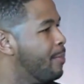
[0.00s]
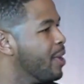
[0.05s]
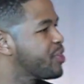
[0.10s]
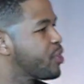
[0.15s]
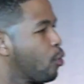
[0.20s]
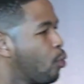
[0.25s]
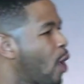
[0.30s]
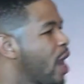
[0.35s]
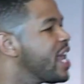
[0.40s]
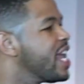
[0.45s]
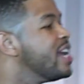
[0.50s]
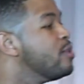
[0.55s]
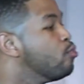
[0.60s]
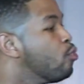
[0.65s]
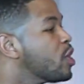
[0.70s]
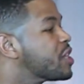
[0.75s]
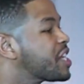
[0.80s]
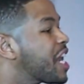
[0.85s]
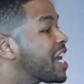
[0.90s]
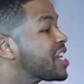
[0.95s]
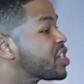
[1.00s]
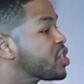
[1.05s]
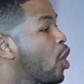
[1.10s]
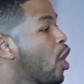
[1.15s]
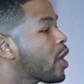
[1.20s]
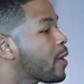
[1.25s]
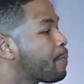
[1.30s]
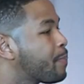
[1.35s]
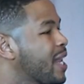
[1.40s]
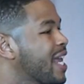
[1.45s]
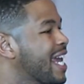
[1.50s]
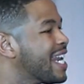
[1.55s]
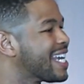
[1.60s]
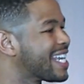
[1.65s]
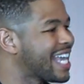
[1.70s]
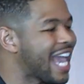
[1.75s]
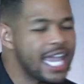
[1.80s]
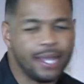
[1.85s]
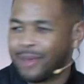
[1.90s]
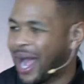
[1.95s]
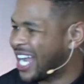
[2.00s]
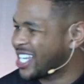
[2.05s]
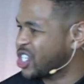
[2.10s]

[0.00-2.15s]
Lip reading: But the way in which I started playing the game, I